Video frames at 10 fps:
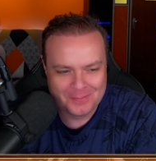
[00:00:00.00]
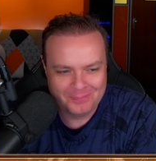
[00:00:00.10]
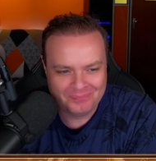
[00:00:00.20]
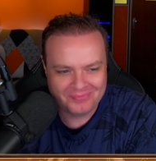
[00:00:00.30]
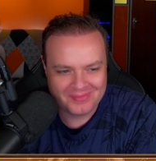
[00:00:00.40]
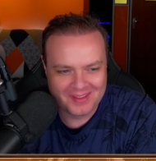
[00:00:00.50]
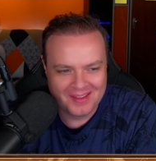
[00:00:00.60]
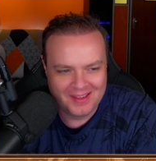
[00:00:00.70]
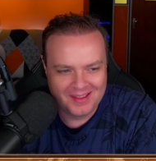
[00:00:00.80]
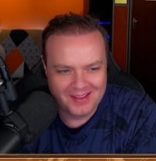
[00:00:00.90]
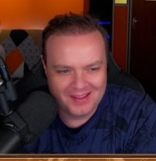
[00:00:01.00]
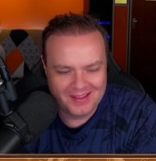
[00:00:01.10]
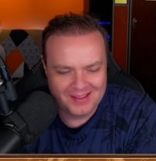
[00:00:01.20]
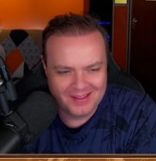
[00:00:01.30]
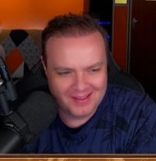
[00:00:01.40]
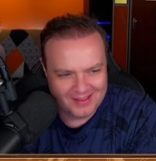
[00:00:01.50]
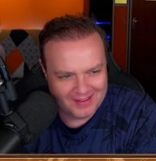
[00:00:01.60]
Nobody speaks.